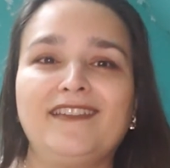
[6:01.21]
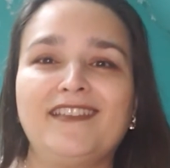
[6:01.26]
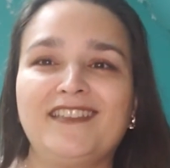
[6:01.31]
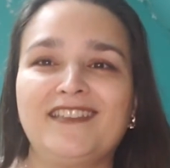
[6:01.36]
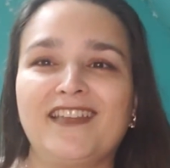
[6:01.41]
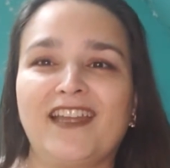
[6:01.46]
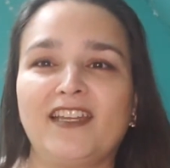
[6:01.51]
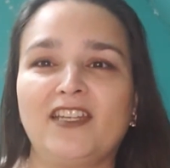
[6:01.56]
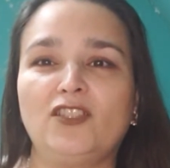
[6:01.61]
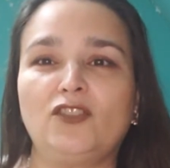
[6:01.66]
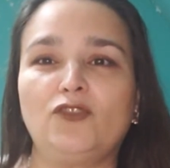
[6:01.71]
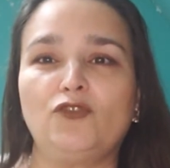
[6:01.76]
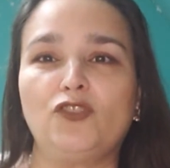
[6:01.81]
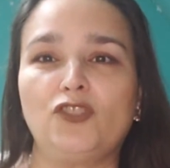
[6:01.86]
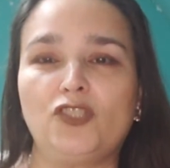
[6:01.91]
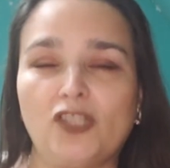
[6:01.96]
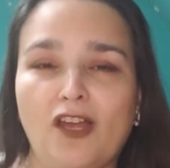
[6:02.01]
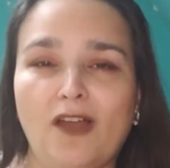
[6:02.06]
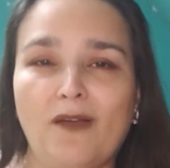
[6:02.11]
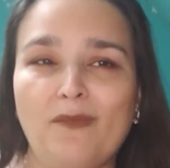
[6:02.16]
decided to
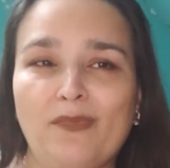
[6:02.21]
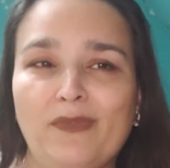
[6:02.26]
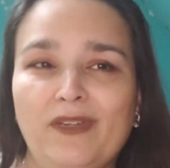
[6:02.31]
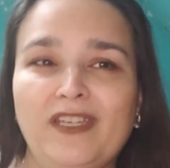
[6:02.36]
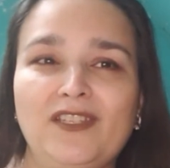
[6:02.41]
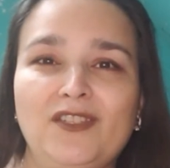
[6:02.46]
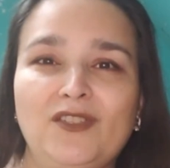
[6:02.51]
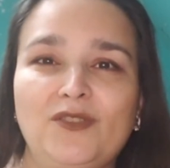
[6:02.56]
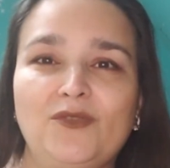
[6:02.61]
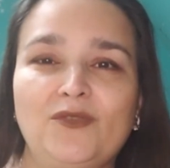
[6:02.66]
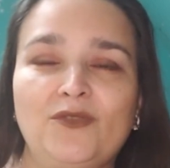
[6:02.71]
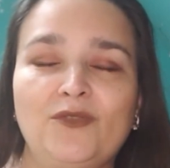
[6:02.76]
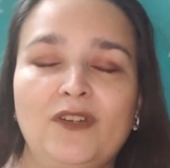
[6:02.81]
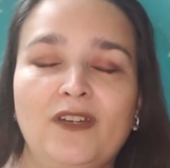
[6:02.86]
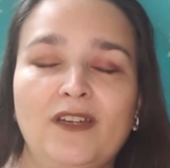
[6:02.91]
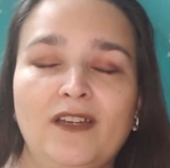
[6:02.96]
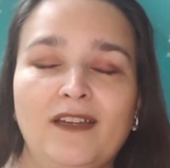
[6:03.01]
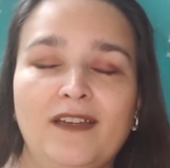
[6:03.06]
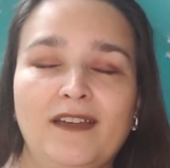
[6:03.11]
jump into